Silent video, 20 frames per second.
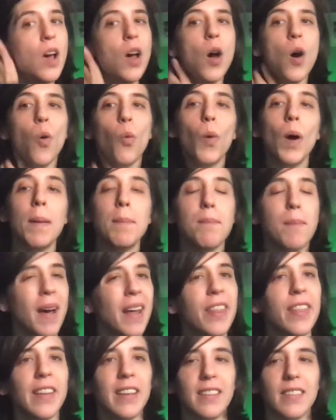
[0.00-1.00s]
What
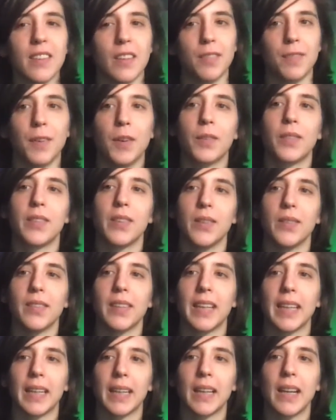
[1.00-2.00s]
methods are folks
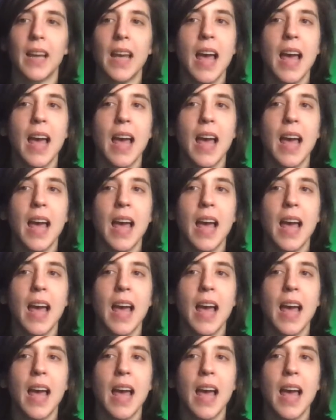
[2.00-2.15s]
using?